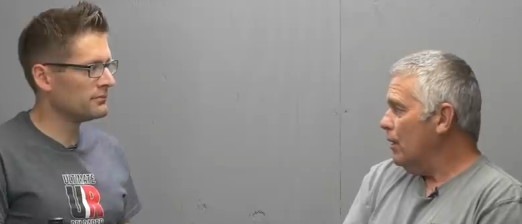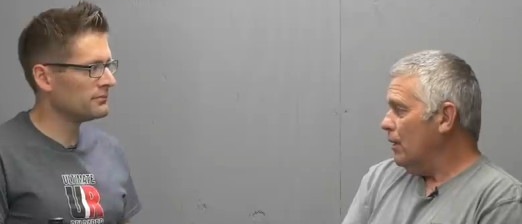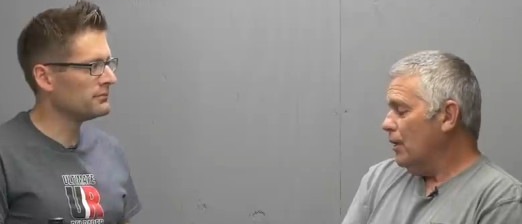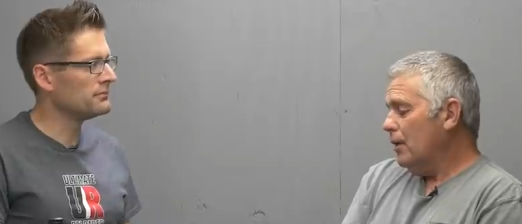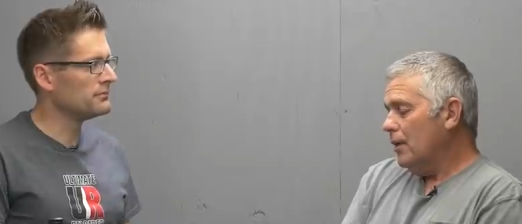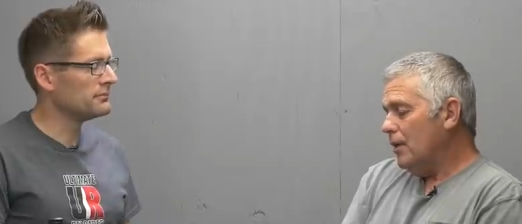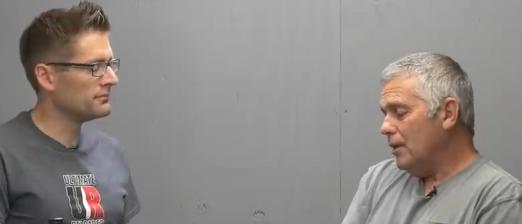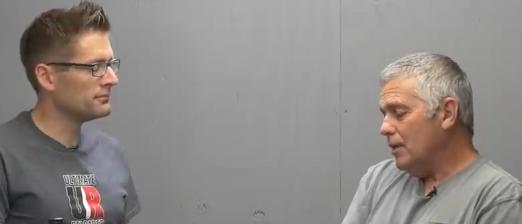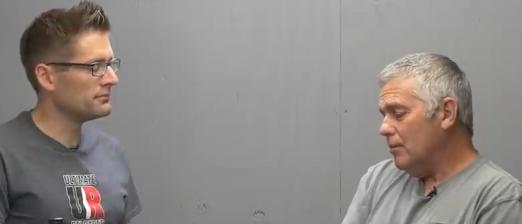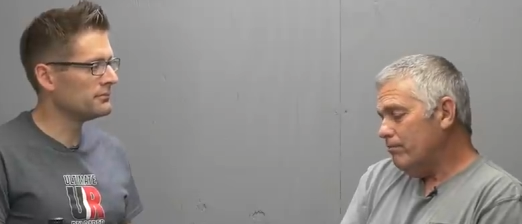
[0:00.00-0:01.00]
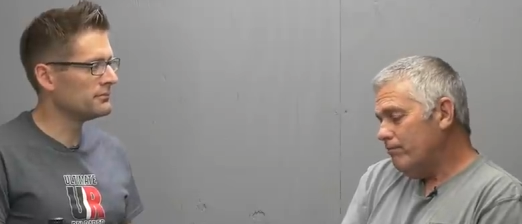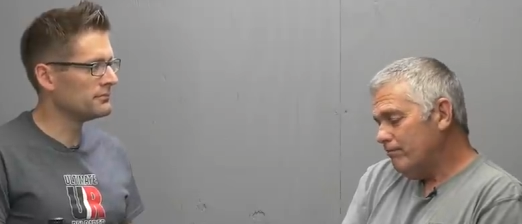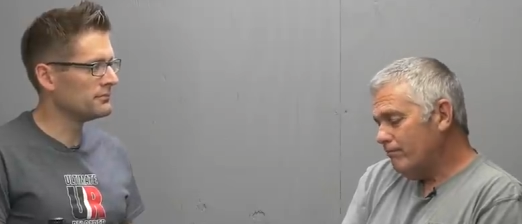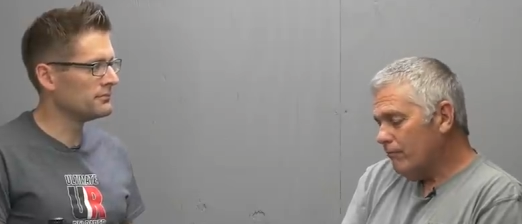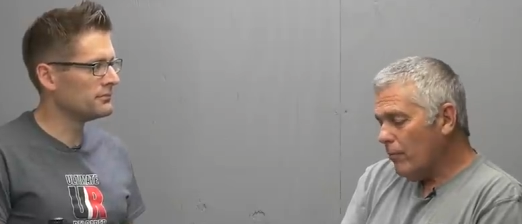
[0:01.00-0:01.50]
Speaker 1: Hmm. Um,
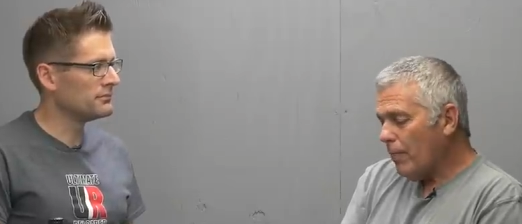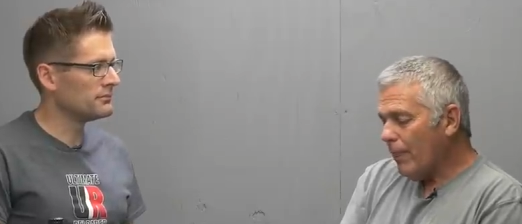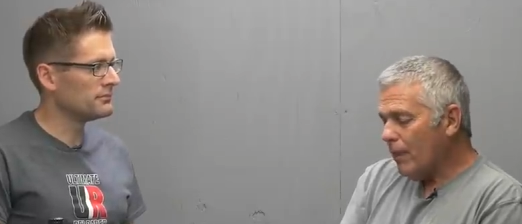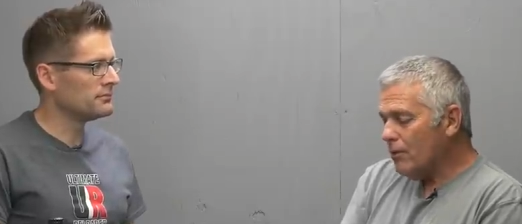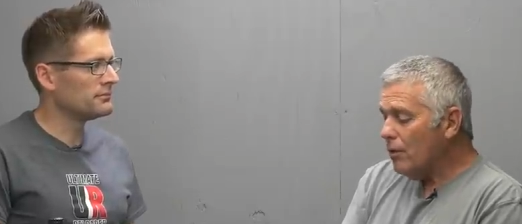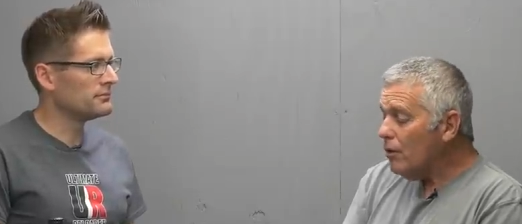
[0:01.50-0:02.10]
so